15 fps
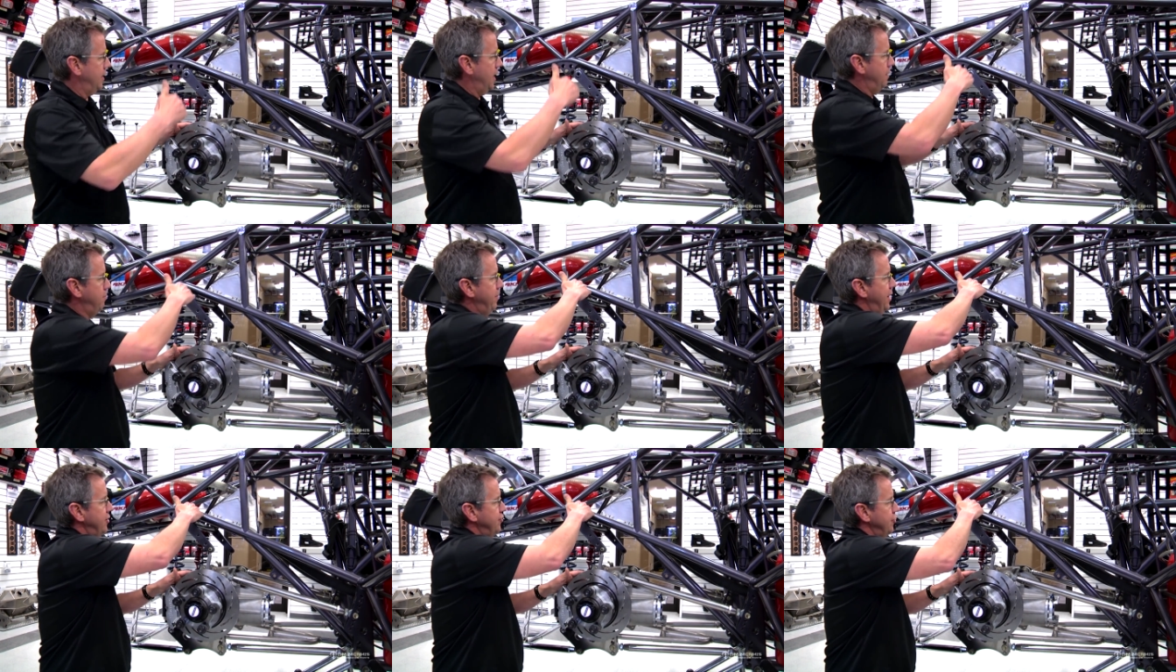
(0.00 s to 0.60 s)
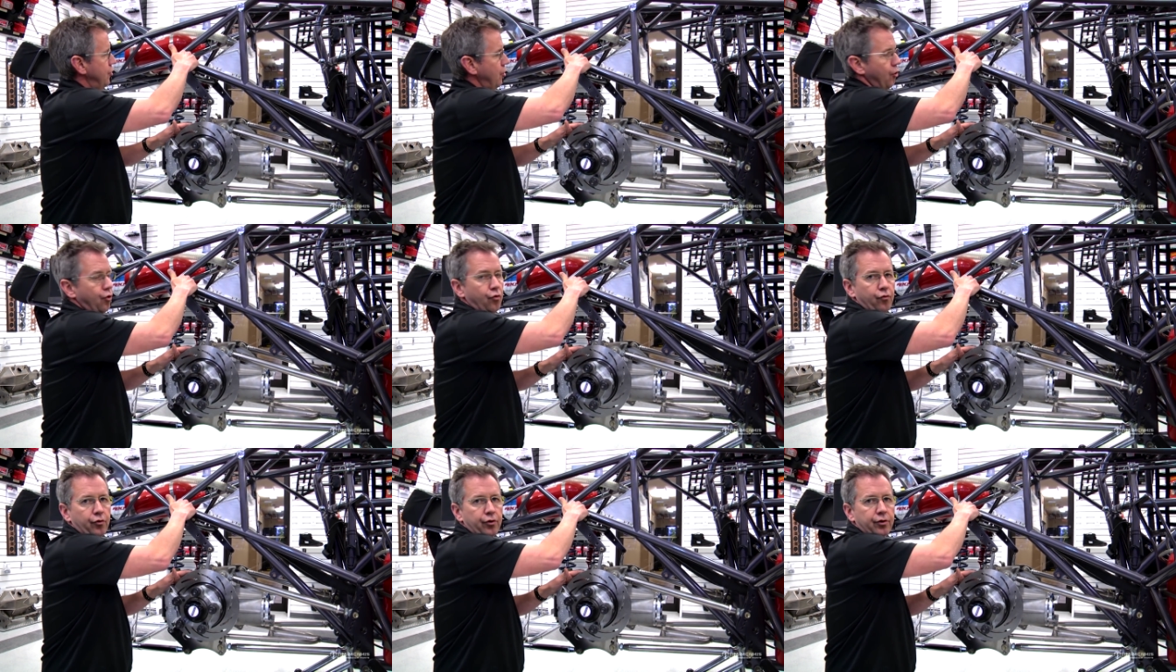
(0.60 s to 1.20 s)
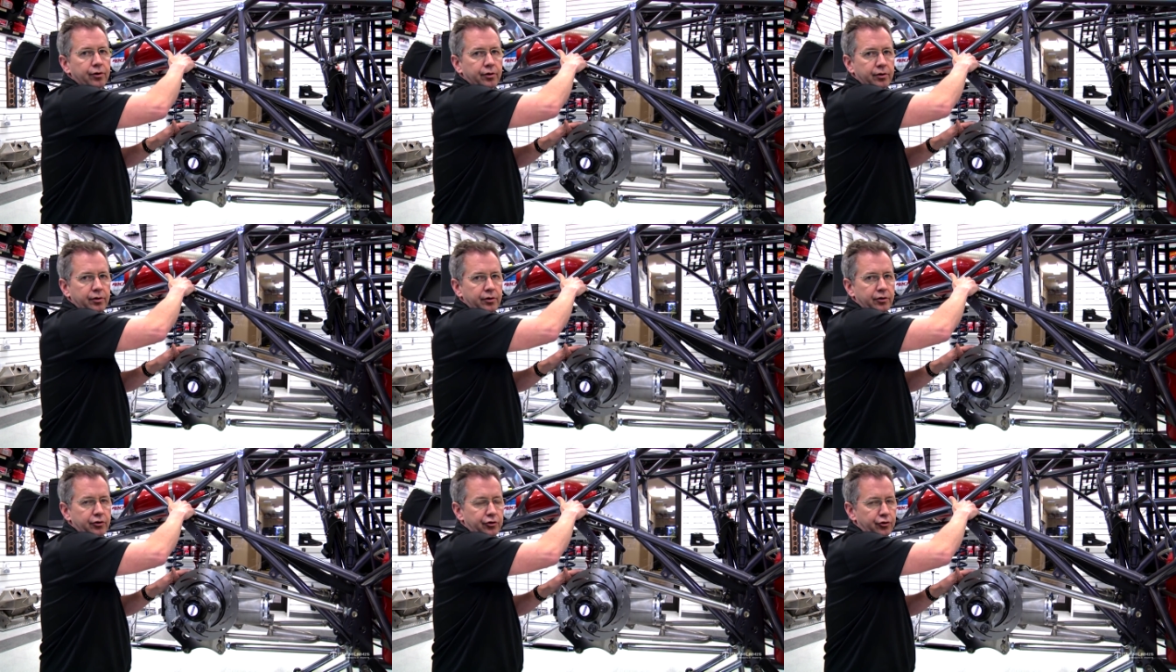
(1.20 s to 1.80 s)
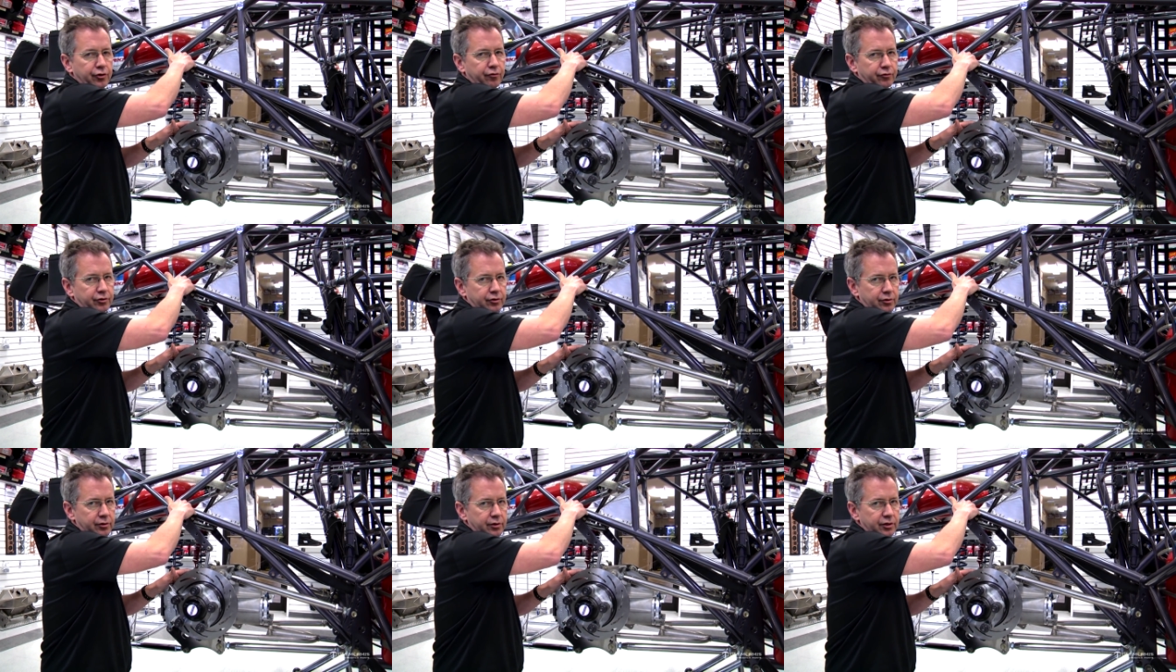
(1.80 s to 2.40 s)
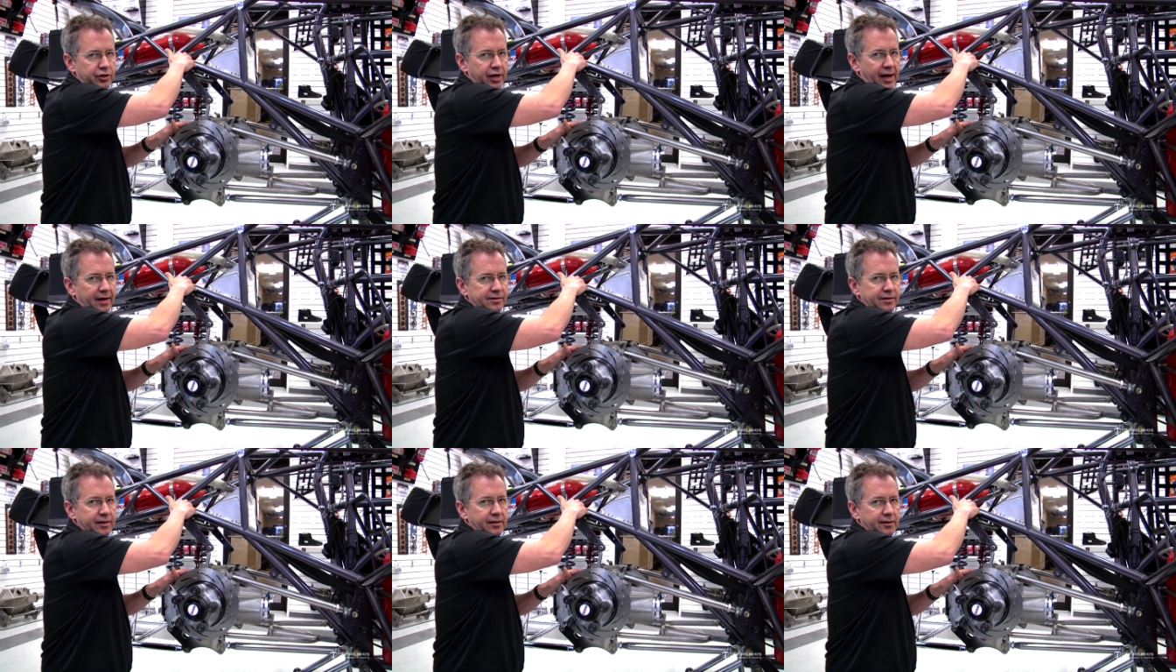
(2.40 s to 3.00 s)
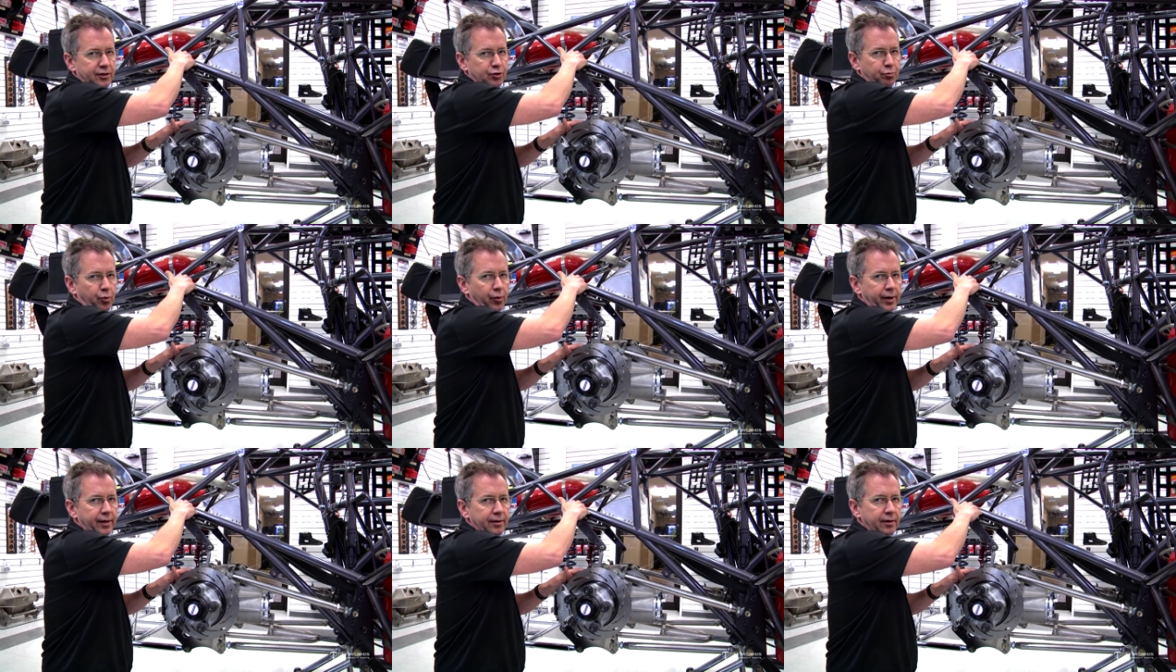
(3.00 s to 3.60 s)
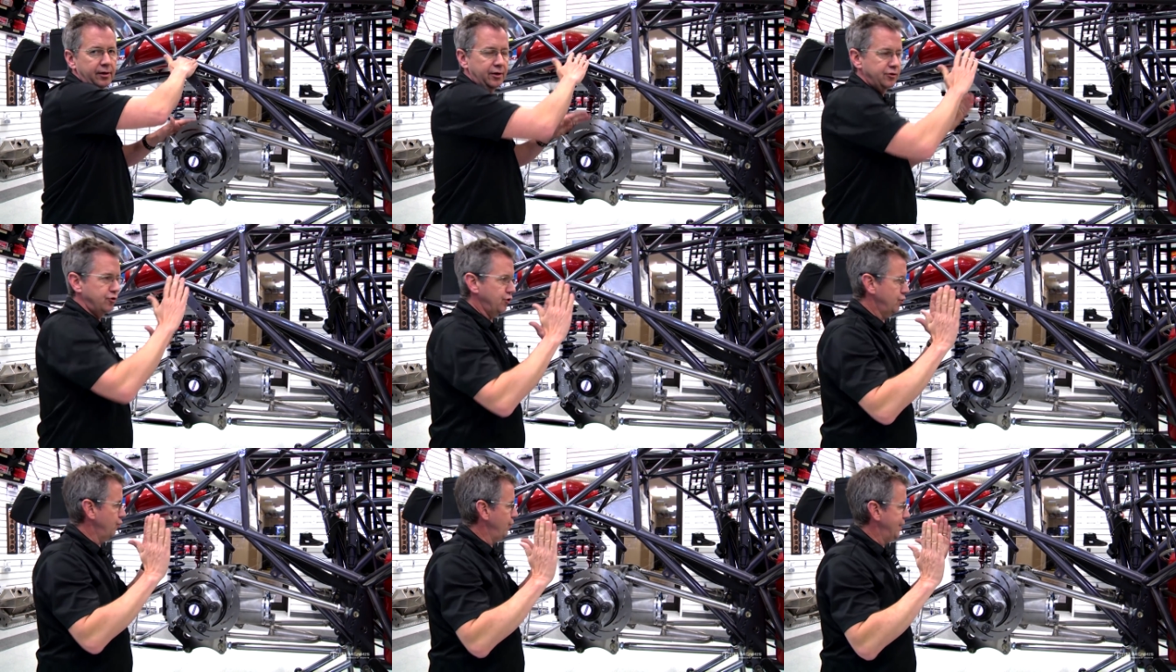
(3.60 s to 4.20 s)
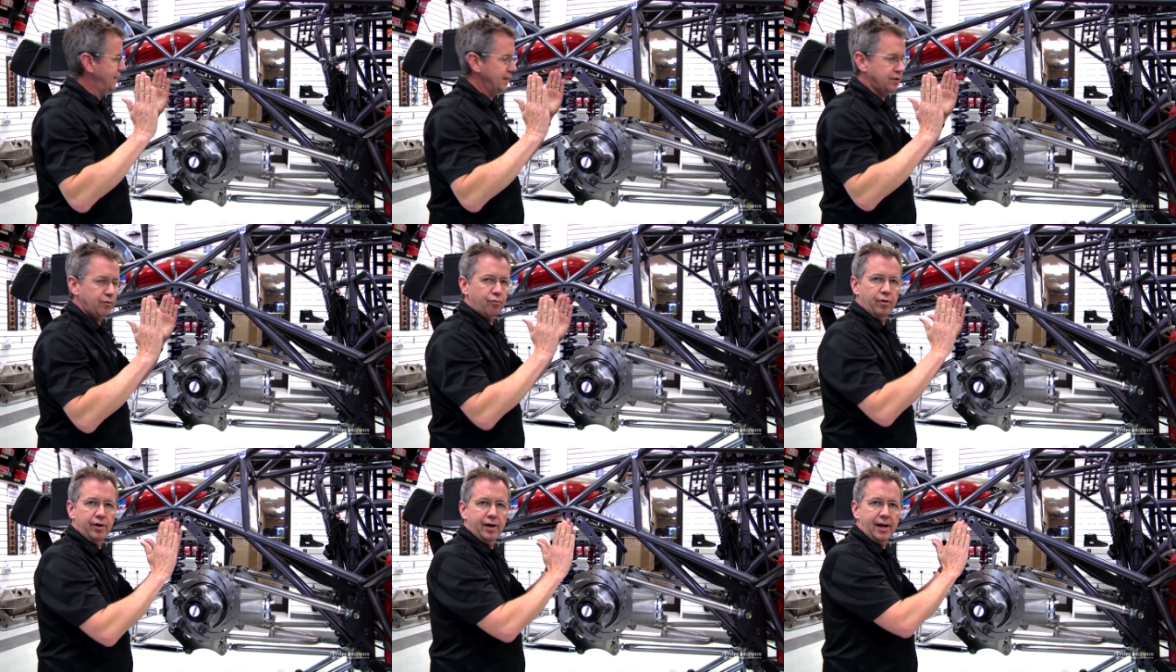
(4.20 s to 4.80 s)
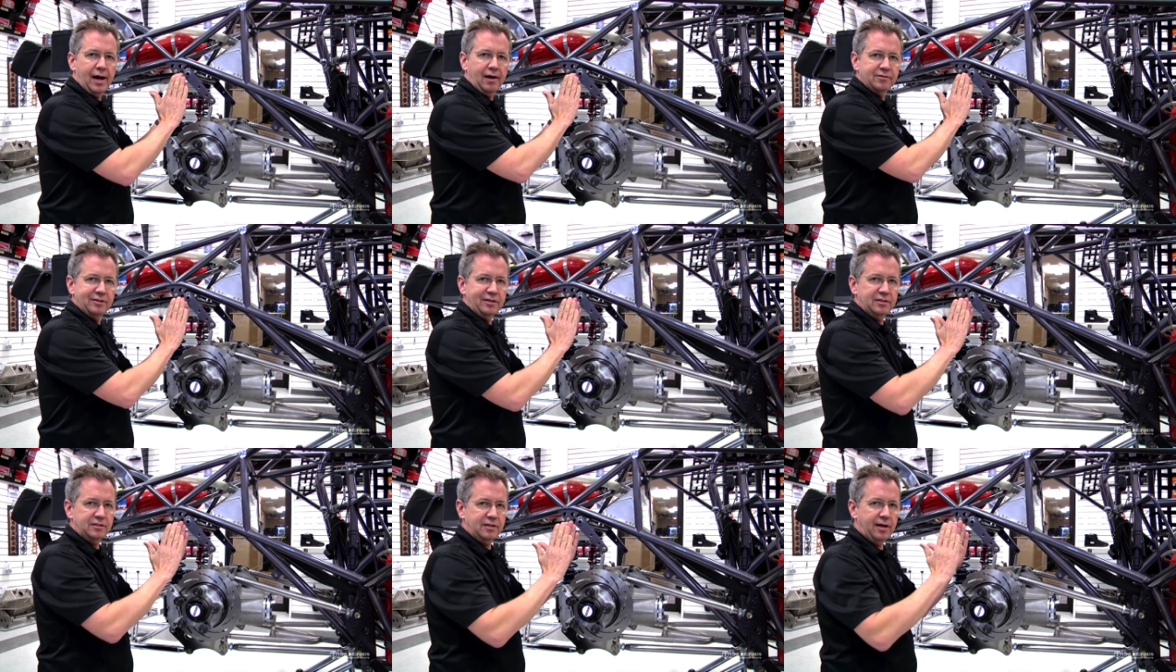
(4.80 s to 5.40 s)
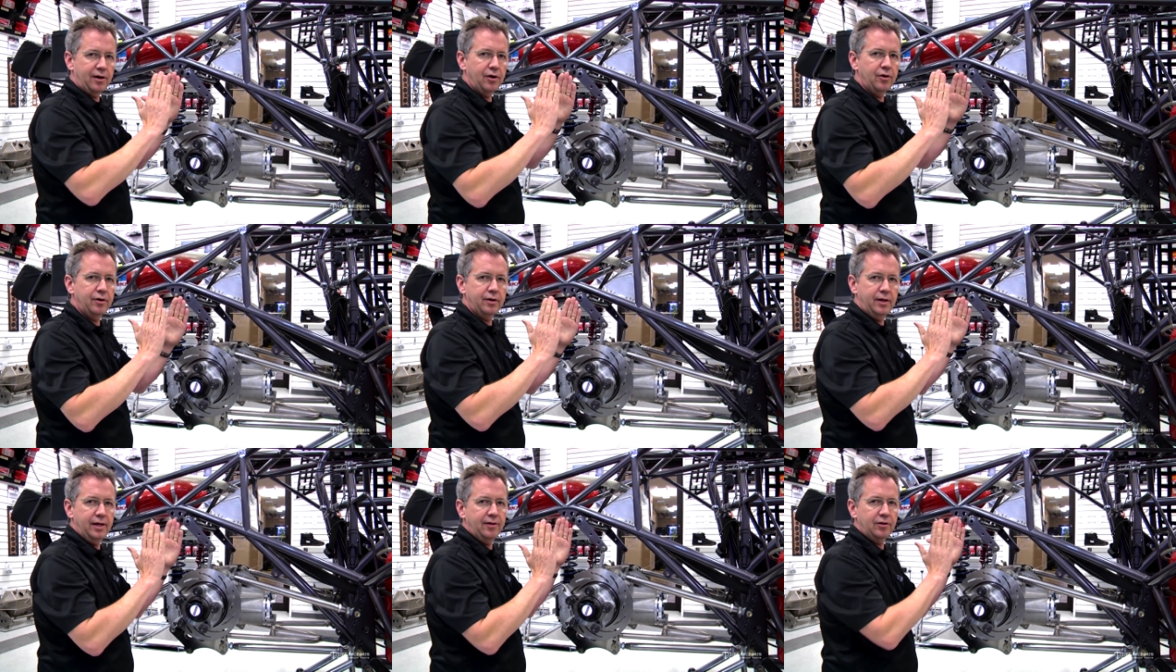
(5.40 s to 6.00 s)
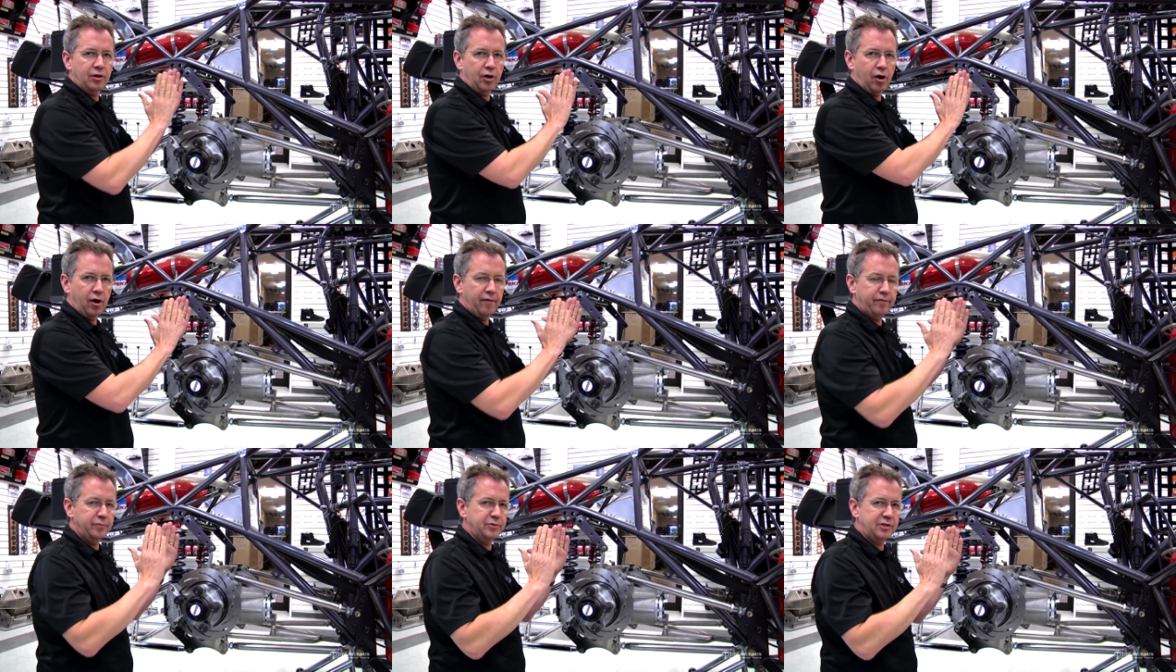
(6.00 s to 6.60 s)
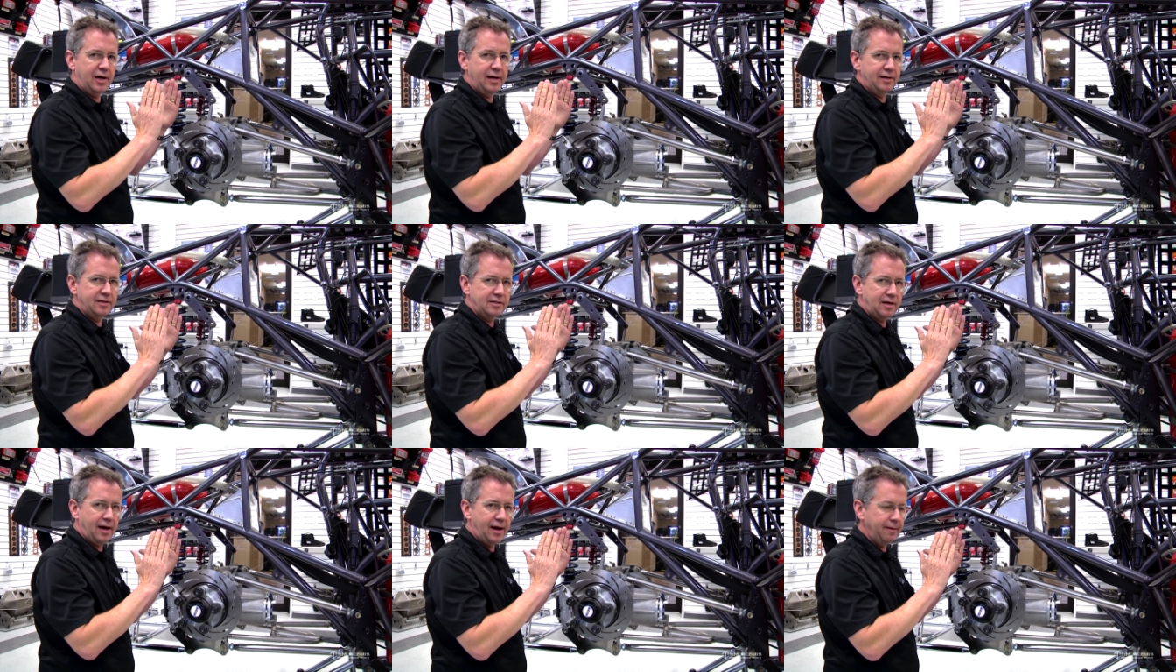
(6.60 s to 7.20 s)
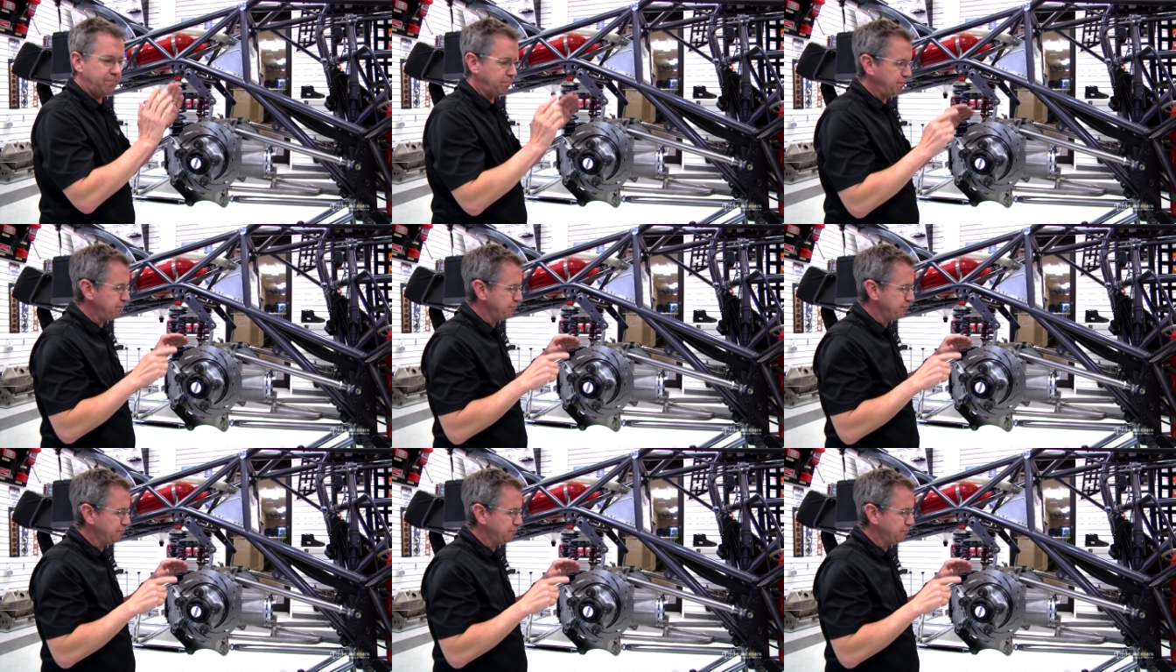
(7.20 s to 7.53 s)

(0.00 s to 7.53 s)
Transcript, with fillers: and measure over to the to the chassis at this point so that we get the rear end housing centered in the car from side to side.